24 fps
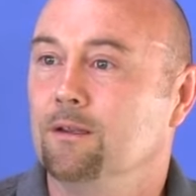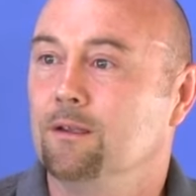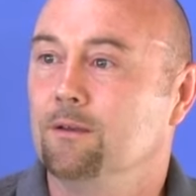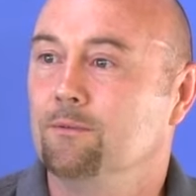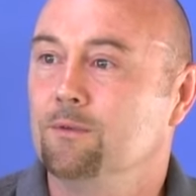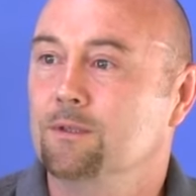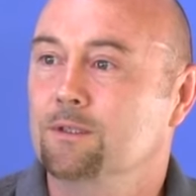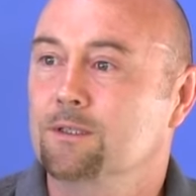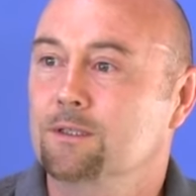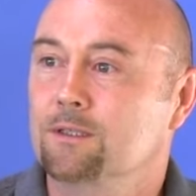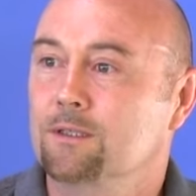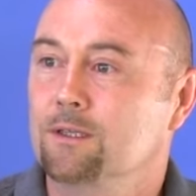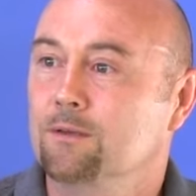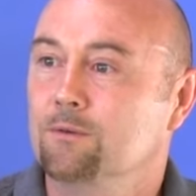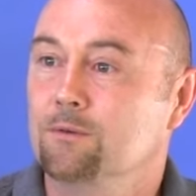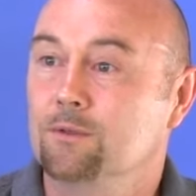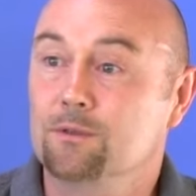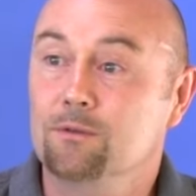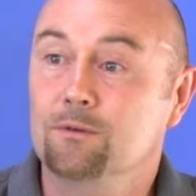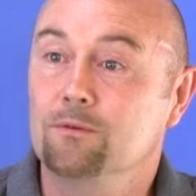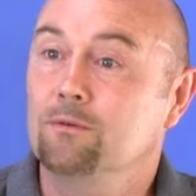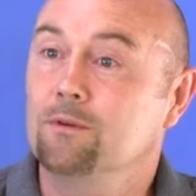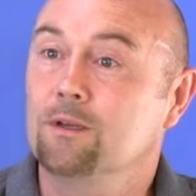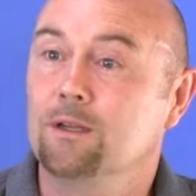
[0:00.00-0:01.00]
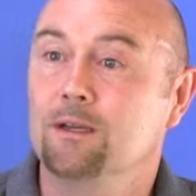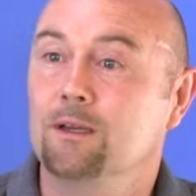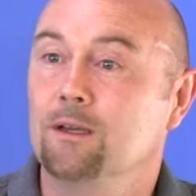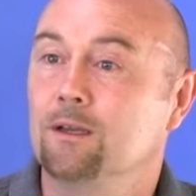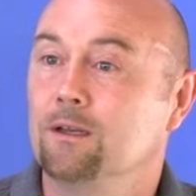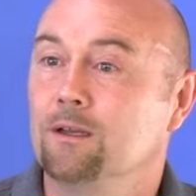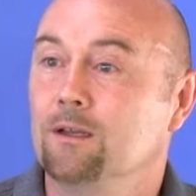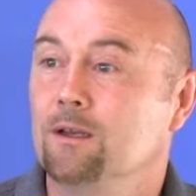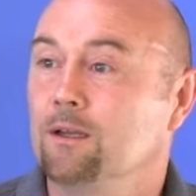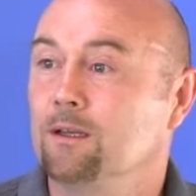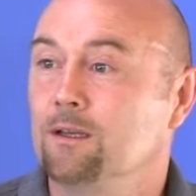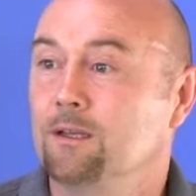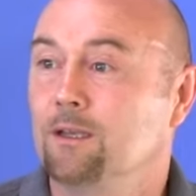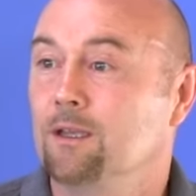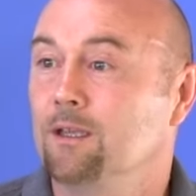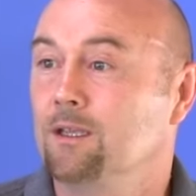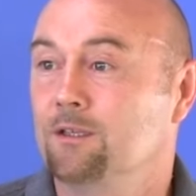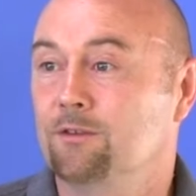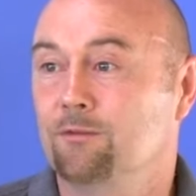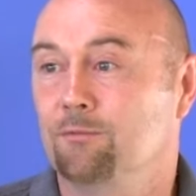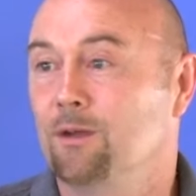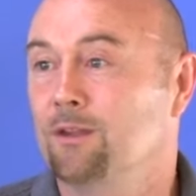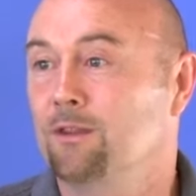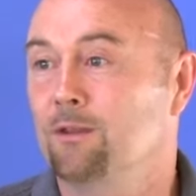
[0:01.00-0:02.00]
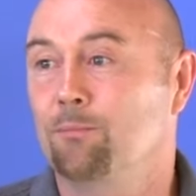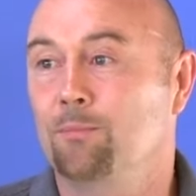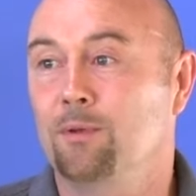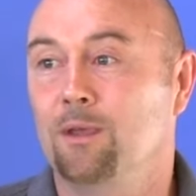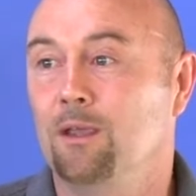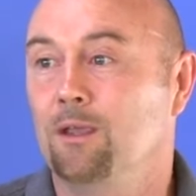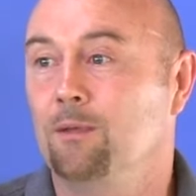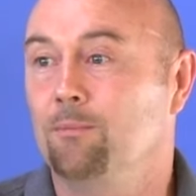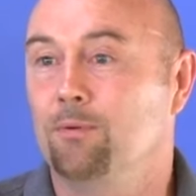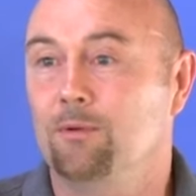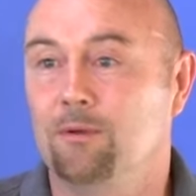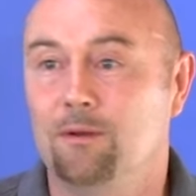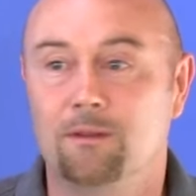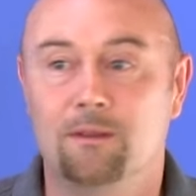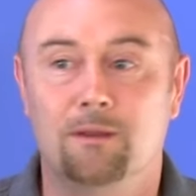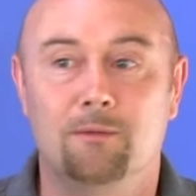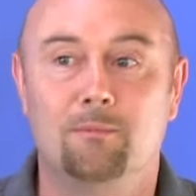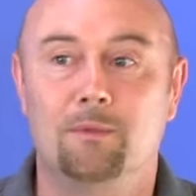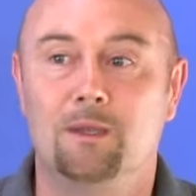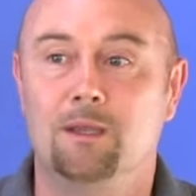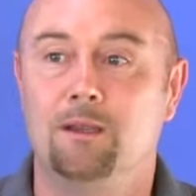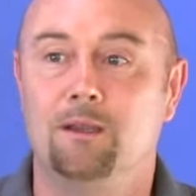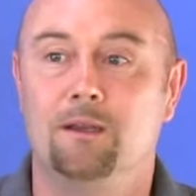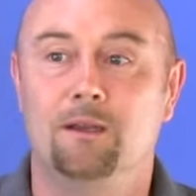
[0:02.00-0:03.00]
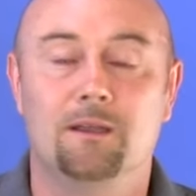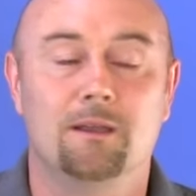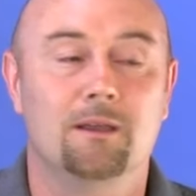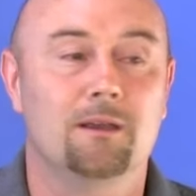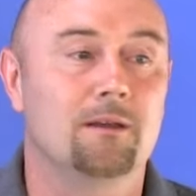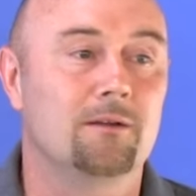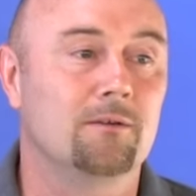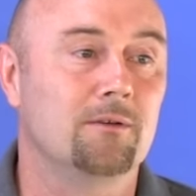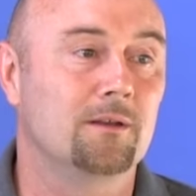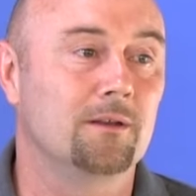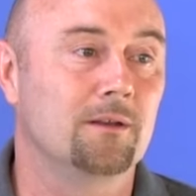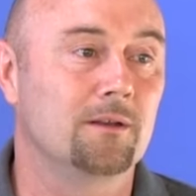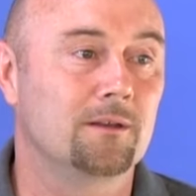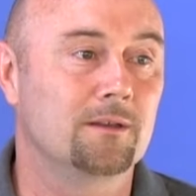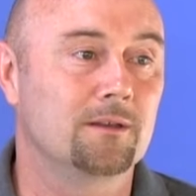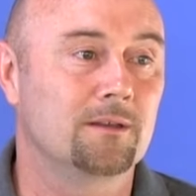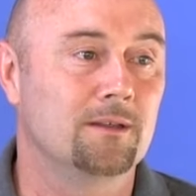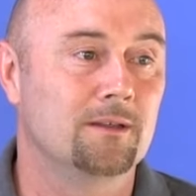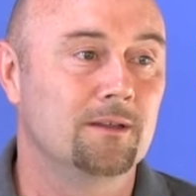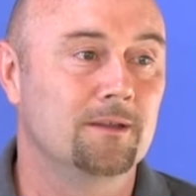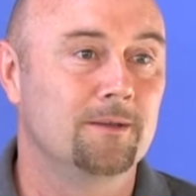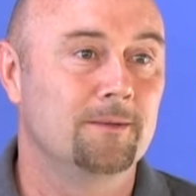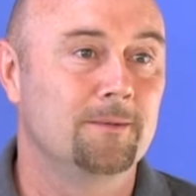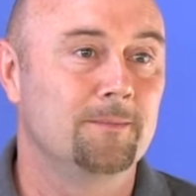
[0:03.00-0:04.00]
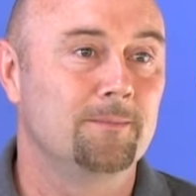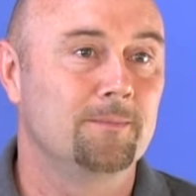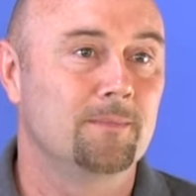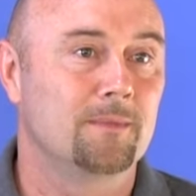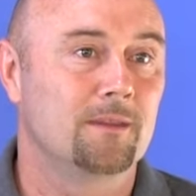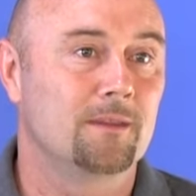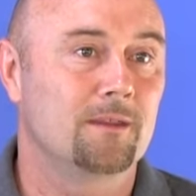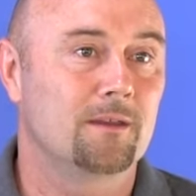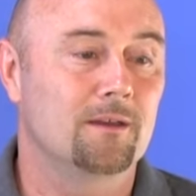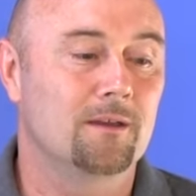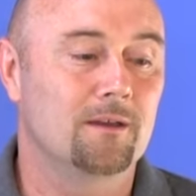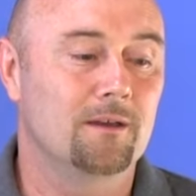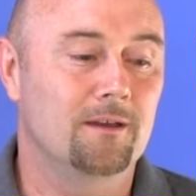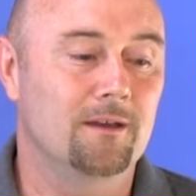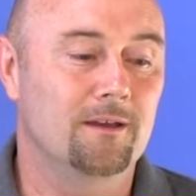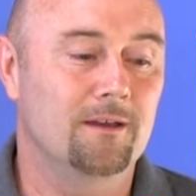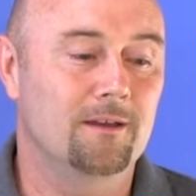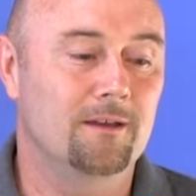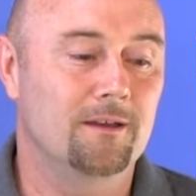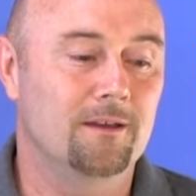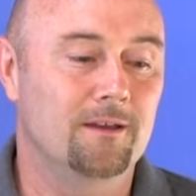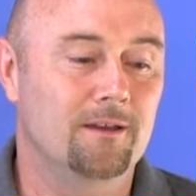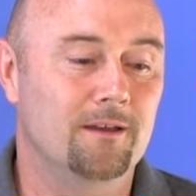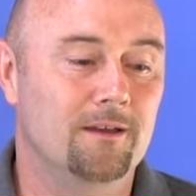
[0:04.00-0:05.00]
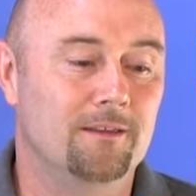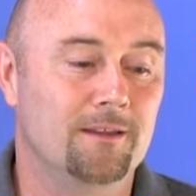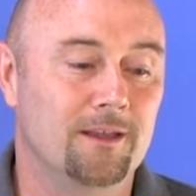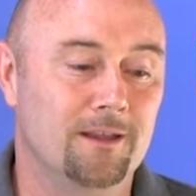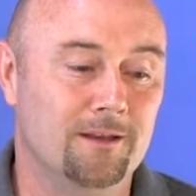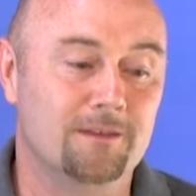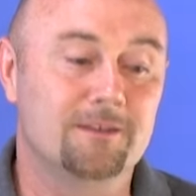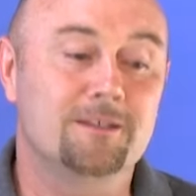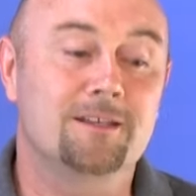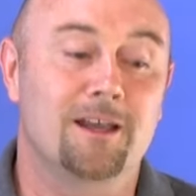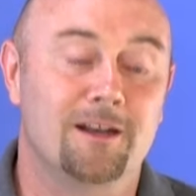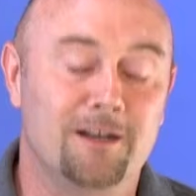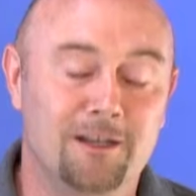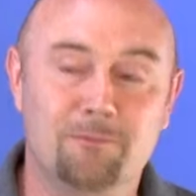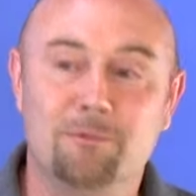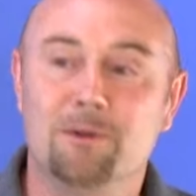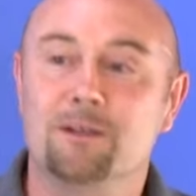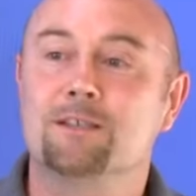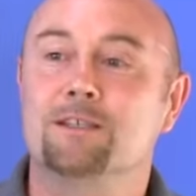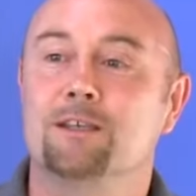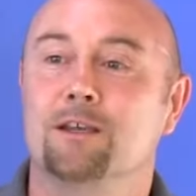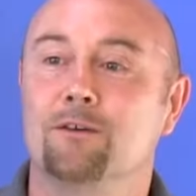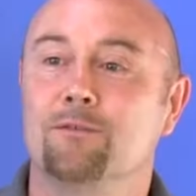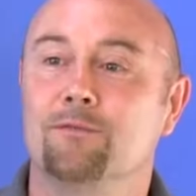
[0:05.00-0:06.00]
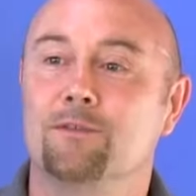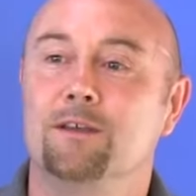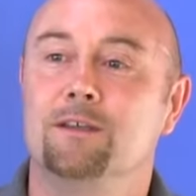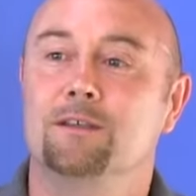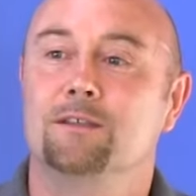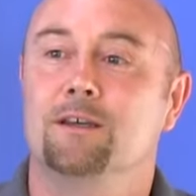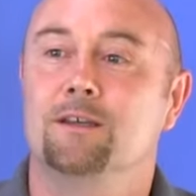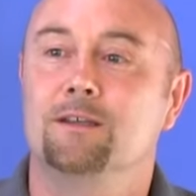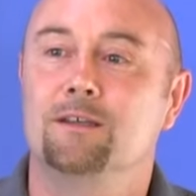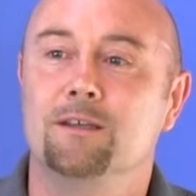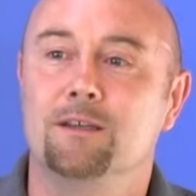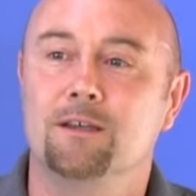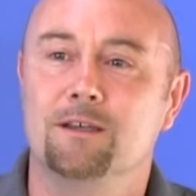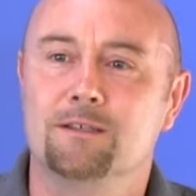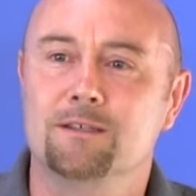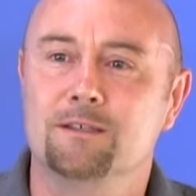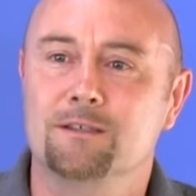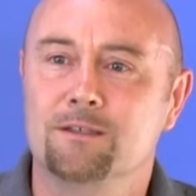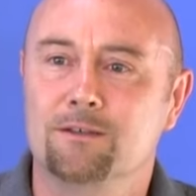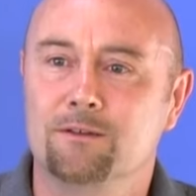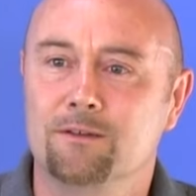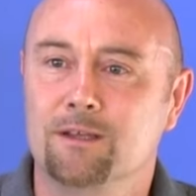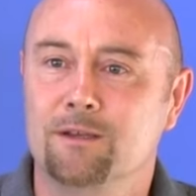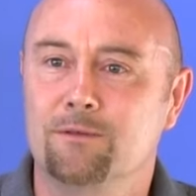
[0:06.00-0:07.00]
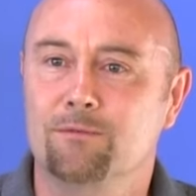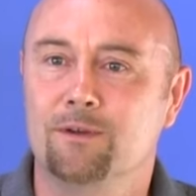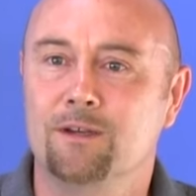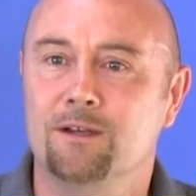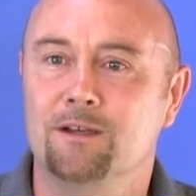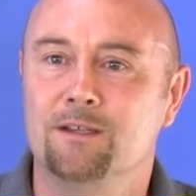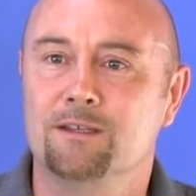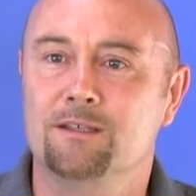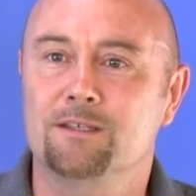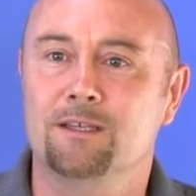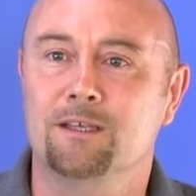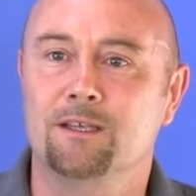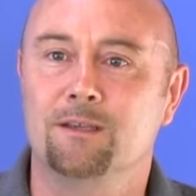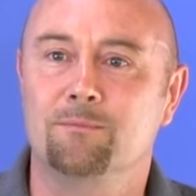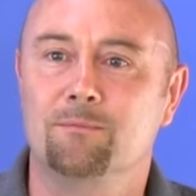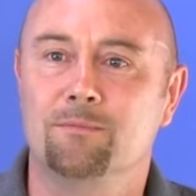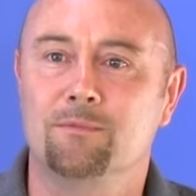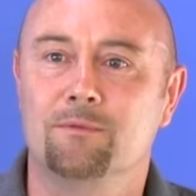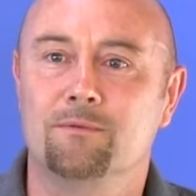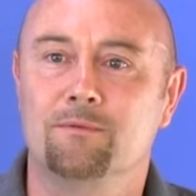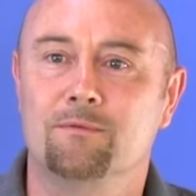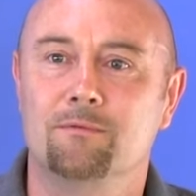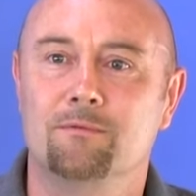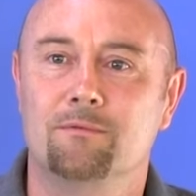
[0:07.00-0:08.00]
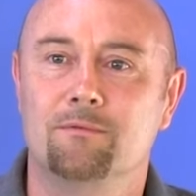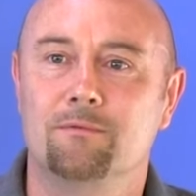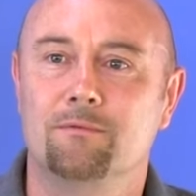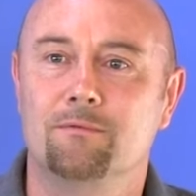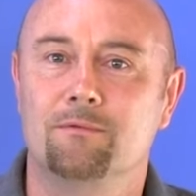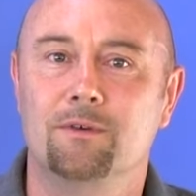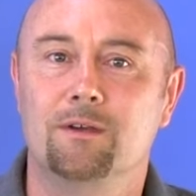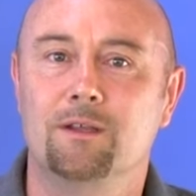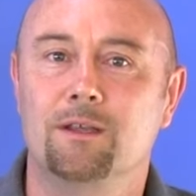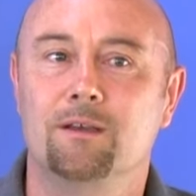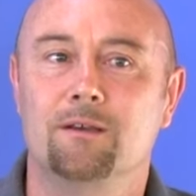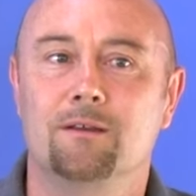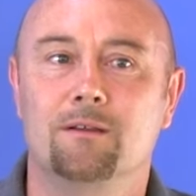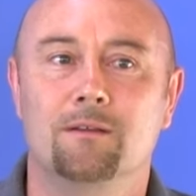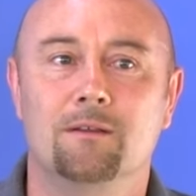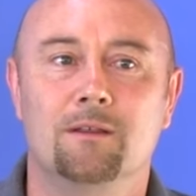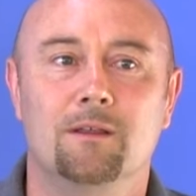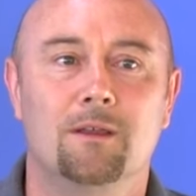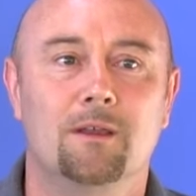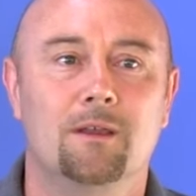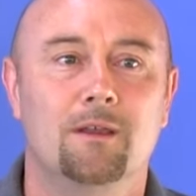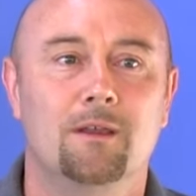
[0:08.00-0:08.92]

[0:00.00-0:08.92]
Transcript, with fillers: It was, it was all learned ideas from other people and the media and, uh, and then telling myself these ideas until they really seemed r- real